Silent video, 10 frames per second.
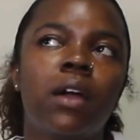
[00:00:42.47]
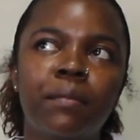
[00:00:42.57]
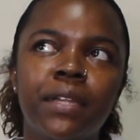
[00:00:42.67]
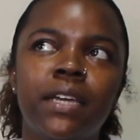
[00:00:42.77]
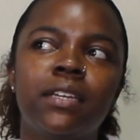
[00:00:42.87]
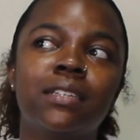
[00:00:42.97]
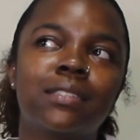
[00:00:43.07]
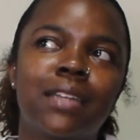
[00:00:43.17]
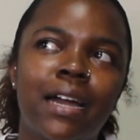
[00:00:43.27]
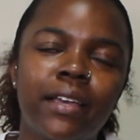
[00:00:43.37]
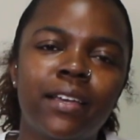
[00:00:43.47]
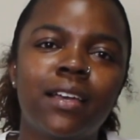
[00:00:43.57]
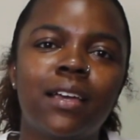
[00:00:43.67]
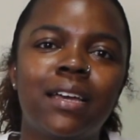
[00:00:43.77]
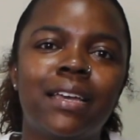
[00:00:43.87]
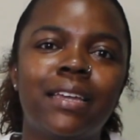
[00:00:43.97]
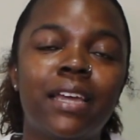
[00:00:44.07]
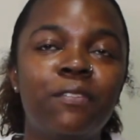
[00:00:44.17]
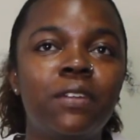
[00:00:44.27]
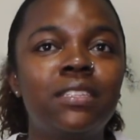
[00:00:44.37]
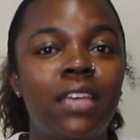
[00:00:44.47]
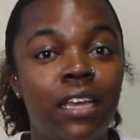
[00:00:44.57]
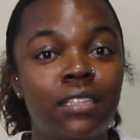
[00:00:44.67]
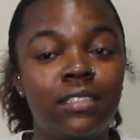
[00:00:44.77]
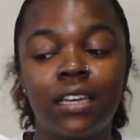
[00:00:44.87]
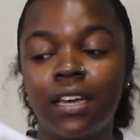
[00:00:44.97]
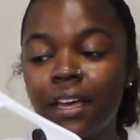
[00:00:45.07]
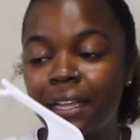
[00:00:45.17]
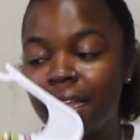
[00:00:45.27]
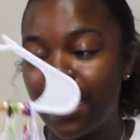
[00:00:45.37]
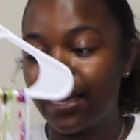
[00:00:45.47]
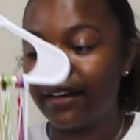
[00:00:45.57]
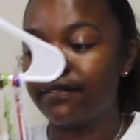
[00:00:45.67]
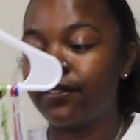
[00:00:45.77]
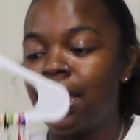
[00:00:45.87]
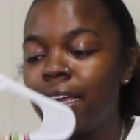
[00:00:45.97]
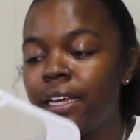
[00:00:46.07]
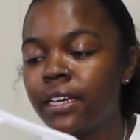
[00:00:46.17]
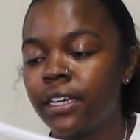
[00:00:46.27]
I'm lying, it's not. It definitely takes a lot of like